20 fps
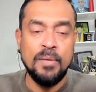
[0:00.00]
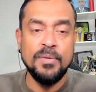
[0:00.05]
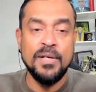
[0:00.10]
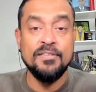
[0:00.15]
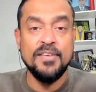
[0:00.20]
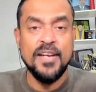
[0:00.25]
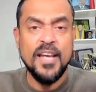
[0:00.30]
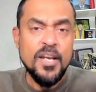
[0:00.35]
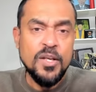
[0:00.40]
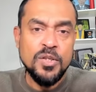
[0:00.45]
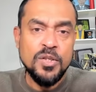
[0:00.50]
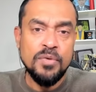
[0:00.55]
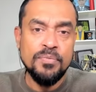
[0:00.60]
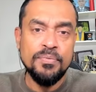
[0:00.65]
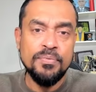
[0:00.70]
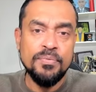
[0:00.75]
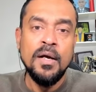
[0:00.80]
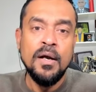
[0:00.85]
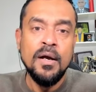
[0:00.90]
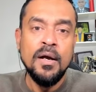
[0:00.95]
range of
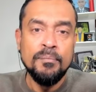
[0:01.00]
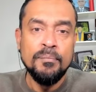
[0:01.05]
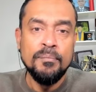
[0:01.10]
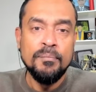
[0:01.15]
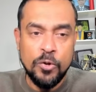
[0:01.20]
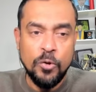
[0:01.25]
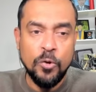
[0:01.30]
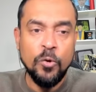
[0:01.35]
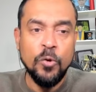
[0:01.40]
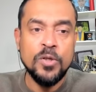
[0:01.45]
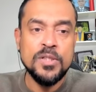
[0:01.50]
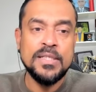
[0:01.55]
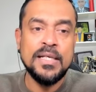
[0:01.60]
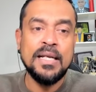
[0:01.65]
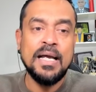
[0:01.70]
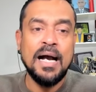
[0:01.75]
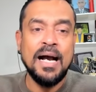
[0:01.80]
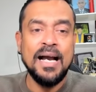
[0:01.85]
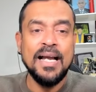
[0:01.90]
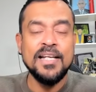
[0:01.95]
protocols that
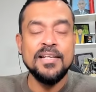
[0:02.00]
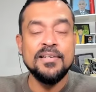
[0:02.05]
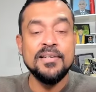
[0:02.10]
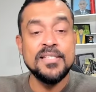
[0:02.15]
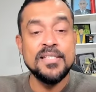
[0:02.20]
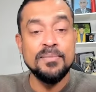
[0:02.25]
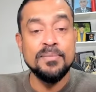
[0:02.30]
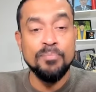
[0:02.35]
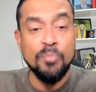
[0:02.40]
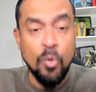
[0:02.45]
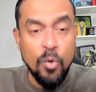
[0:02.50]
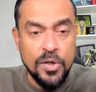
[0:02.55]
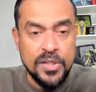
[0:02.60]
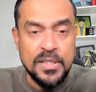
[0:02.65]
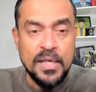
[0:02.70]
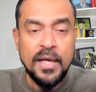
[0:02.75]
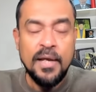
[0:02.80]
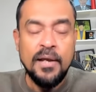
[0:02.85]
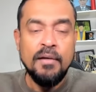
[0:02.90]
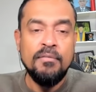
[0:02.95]
Hydra supports,
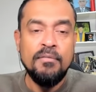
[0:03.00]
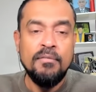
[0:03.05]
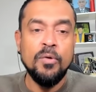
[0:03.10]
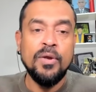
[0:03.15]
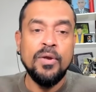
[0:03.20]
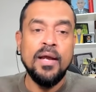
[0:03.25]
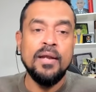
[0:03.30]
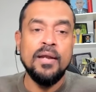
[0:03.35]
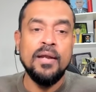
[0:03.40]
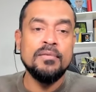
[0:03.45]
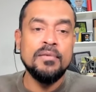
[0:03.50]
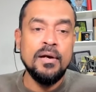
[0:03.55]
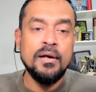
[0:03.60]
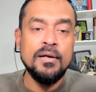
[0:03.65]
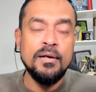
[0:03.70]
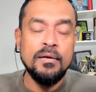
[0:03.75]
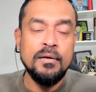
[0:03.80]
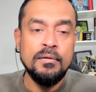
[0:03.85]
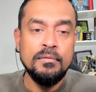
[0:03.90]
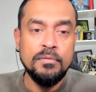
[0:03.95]
where you can
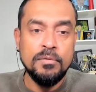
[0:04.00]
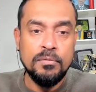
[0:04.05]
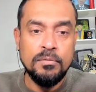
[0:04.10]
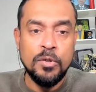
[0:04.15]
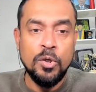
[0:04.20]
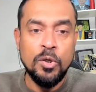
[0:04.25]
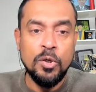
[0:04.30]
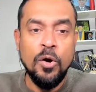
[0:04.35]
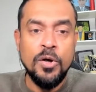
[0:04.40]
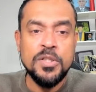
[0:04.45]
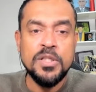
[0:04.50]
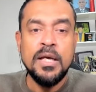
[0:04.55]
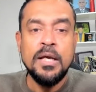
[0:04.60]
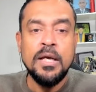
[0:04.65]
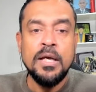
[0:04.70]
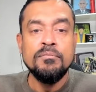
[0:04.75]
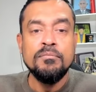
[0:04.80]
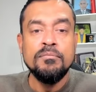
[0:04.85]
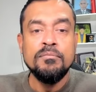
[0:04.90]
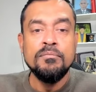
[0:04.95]
launch
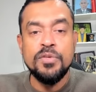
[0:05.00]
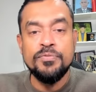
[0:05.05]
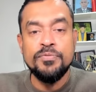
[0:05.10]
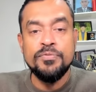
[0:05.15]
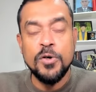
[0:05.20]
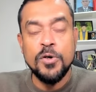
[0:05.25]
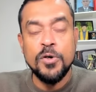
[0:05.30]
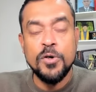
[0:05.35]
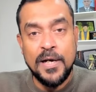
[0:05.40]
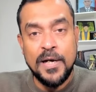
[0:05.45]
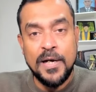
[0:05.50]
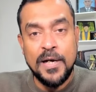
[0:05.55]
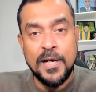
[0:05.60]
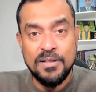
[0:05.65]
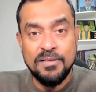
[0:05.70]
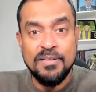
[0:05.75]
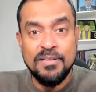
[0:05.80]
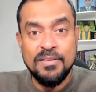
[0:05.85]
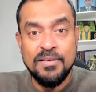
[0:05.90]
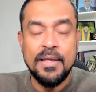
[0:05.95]
brute force password
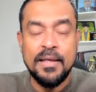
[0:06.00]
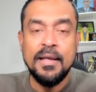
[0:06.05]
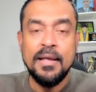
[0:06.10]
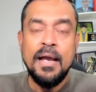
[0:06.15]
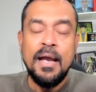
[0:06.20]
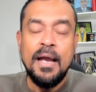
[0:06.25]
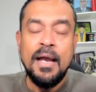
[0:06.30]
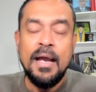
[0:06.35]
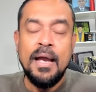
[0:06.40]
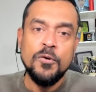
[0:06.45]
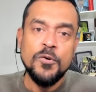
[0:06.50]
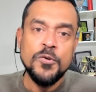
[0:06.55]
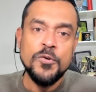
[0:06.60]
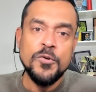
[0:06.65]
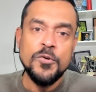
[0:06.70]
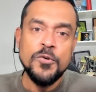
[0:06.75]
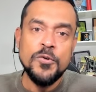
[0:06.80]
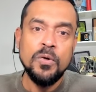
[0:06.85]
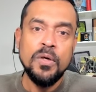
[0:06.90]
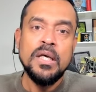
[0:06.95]
cracking, and
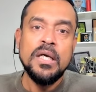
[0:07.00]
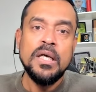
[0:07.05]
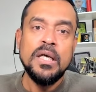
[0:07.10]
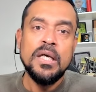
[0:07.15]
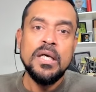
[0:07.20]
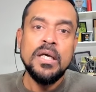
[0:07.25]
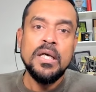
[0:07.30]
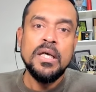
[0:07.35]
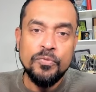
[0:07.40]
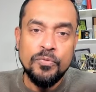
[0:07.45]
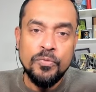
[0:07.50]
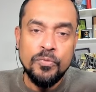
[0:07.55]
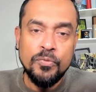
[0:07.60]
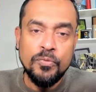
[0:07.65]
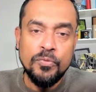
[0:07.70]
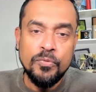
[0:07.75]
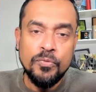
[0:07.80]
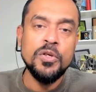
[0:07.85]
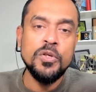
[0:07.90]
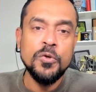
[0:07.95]
also if you
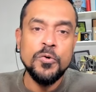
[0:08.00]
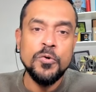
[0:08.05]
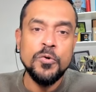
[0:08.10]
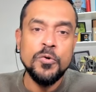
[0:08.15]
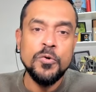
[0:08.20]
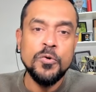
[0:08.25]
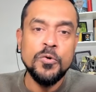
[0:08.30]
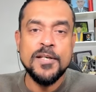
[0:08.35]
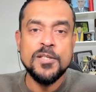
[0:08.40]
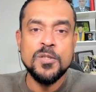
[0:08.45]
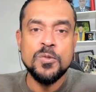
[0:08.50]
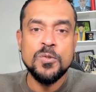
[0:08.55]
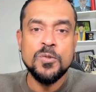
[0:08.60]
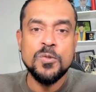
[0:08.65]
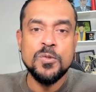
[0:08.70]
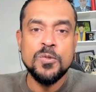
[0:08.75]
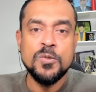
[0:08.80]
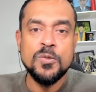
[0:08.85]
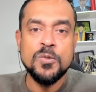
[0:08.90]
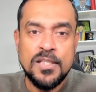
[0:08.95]
want to use
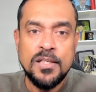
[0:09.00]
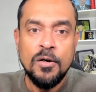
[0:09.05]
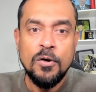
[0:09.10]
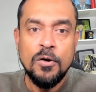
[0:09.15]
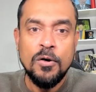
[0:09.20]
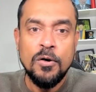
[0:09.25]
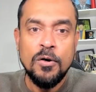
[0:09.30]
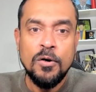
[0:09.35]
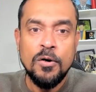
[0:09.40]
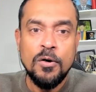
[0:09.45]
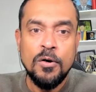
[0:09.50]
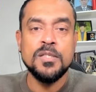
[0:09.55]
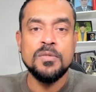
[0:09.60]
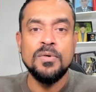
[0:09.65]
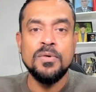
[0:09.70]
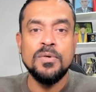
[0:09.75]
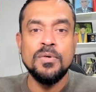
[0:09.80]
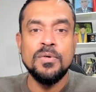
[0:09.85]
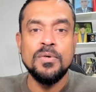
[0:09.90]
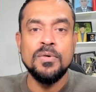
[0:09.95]
password list or
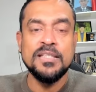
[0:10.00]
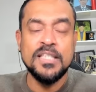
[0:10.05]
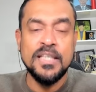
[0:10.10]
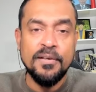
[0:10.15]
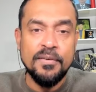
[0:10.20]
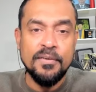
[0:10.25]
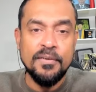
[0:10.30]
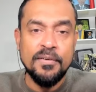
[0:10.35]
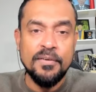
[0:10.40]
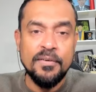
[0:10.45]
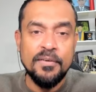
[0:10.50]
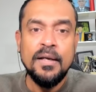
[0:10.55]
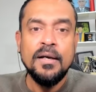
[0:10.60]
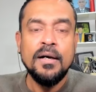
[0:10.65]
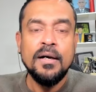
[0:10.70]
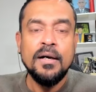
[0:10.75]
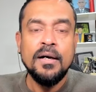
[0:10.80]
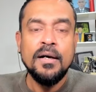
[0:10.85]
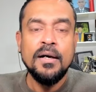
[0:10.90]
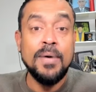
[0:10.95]
password dictionary
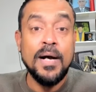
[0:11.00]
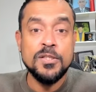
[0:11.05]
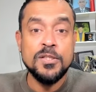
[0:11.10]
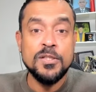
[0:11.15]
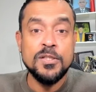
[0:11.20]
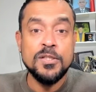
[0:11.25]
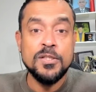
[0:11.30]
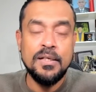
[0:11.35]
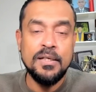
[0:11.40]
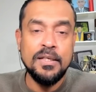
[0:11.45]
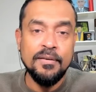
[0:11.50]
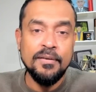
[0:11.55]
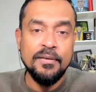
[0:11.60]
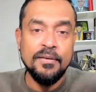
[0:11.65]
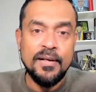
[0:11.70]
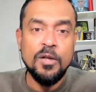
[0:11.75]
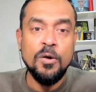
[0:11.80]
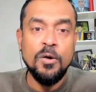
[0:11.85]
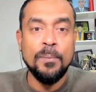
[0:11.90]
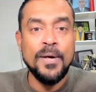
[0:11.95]
or password
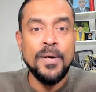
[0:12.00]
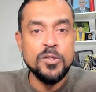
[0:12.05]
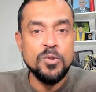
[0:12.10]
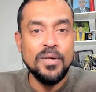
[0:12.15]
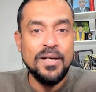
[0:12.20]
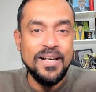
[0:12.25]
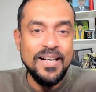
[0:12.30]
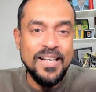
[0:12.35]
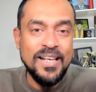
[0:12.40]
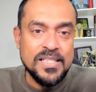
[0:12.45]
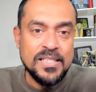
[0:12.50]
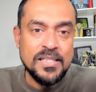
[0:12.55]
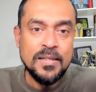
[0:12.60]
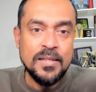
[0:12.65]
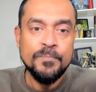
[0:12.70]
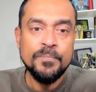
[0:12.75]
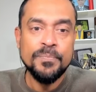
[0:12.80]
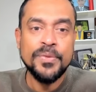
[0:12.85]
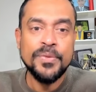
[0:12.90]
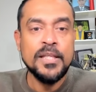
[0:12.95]
directory or password list
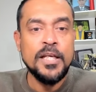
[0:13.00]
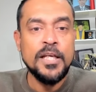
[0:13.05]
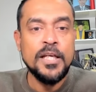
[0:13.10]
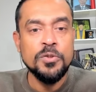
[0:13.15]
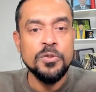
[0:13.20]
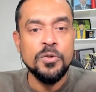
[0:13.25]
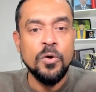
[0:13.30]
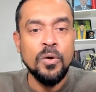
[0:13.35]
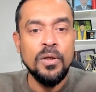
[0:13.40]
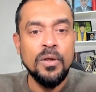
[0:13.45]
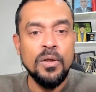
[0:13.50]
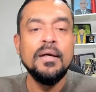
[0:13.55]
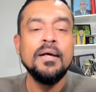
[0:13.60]
that you call